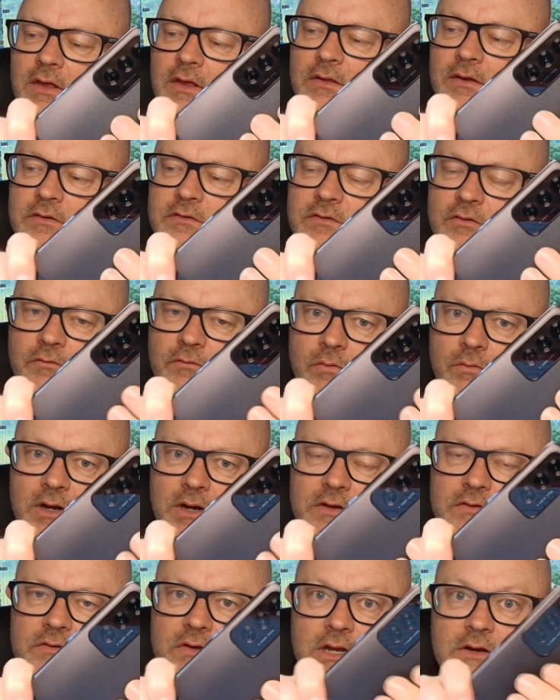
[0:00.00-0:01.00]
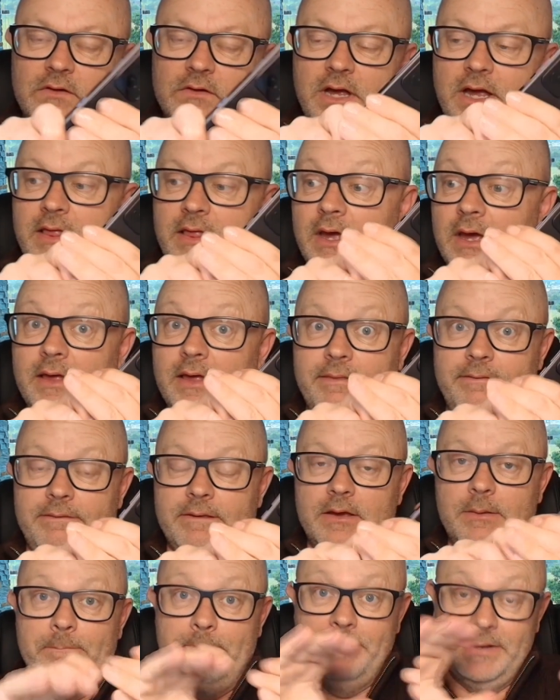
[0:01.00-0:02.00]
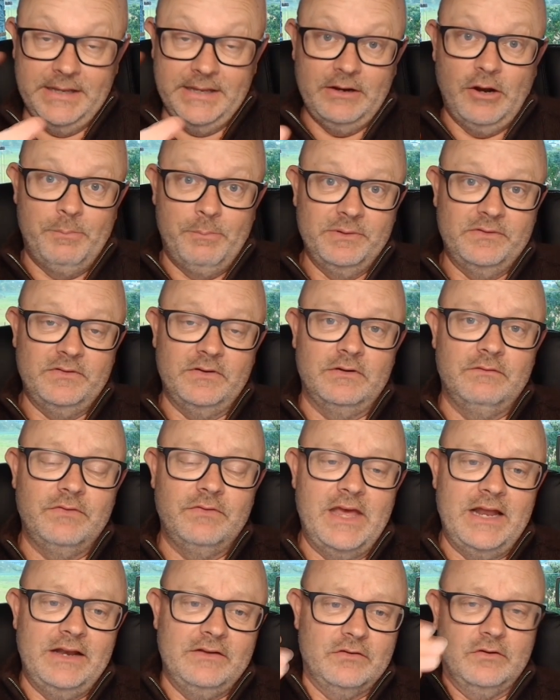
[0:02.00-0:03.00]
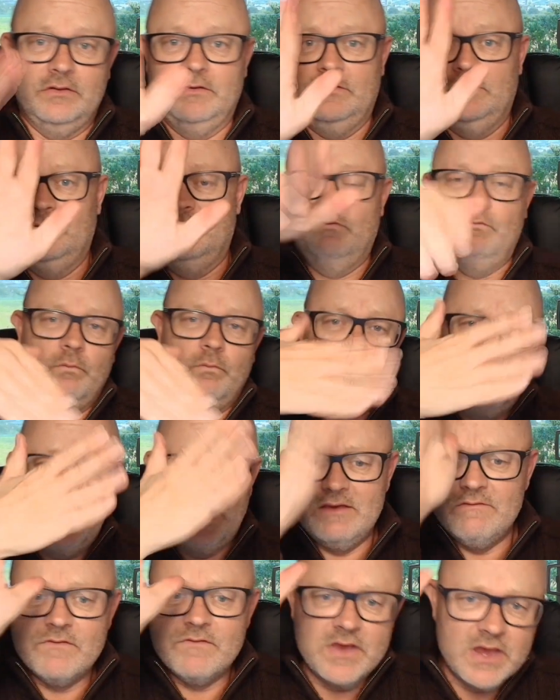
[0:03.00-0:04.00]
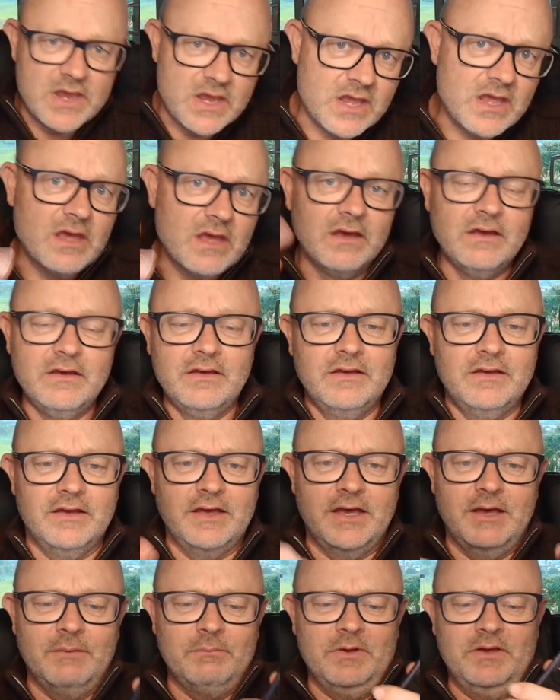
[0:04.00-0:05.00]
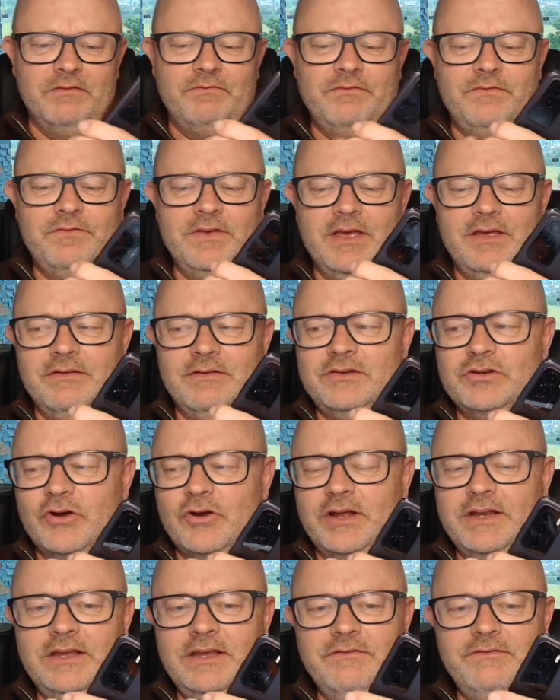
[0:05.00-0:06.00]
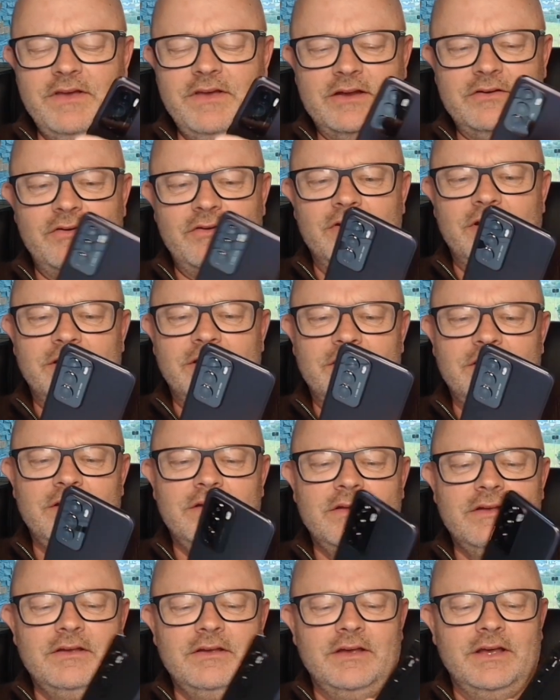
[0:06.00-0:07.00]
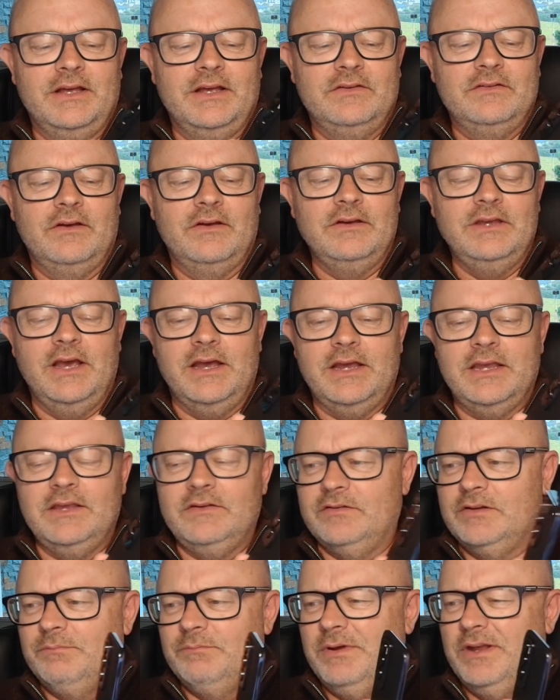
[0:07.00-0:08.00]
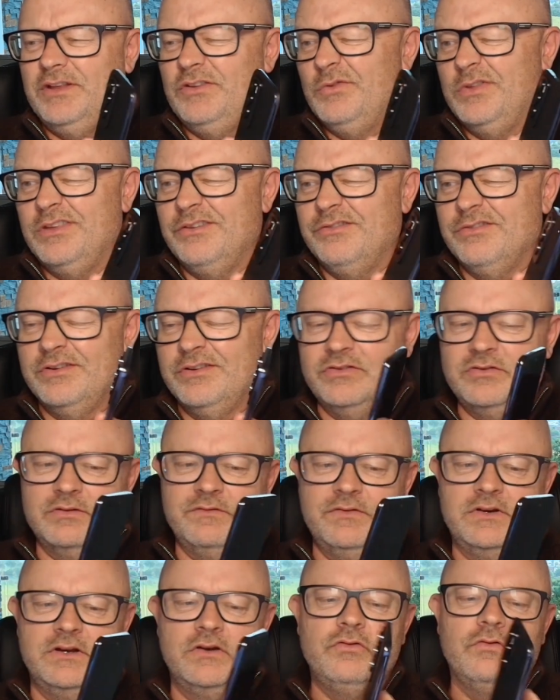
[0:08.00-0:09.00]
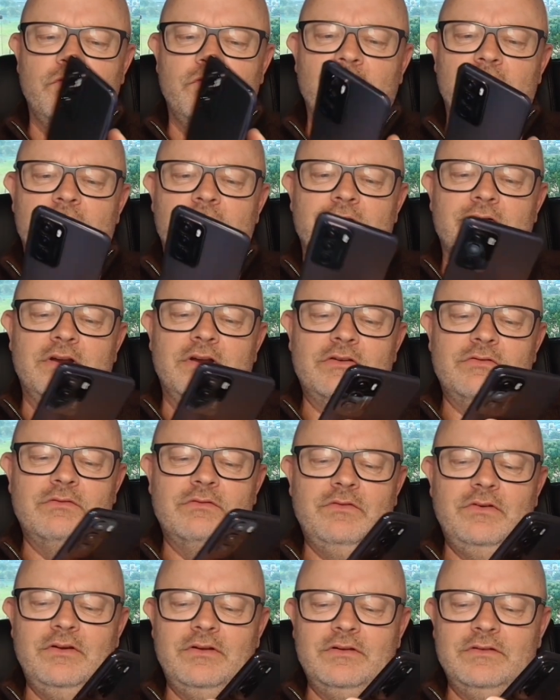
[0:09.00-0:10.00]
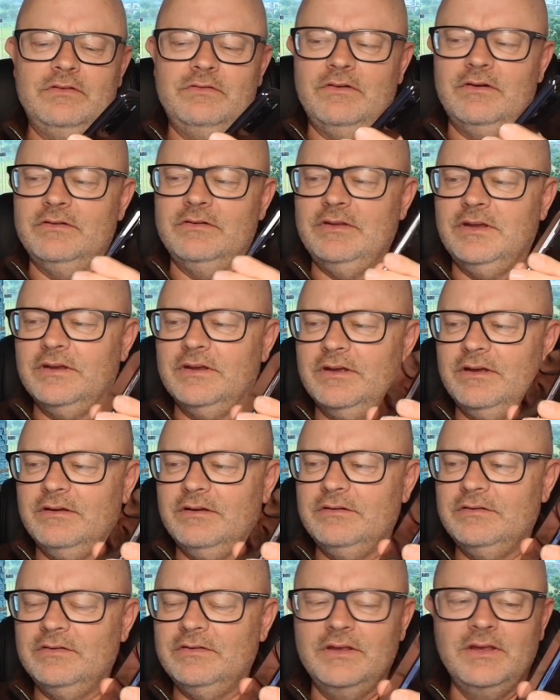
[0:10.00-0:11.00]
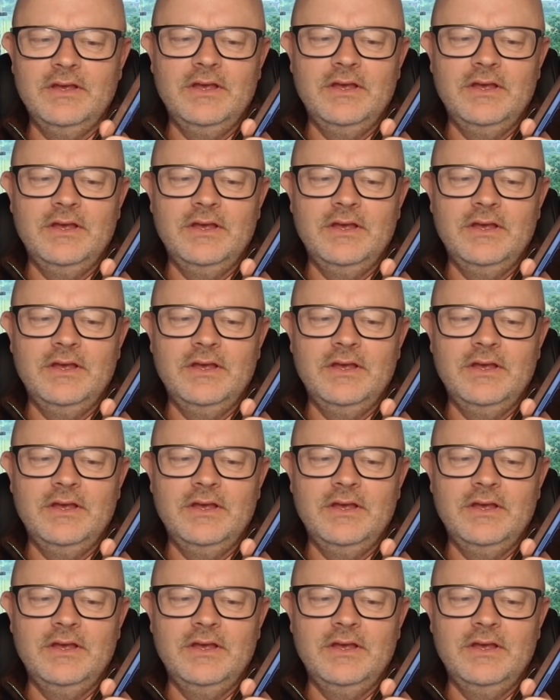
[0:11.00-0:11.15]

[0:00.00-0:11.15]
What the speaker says: The silver one is kind of like the complete opposite of that. It's got this sort of wavy, shiny effect on it. So yeah, I guess it depends whether you're a sort of an introvert or an extrovert as far as that goes.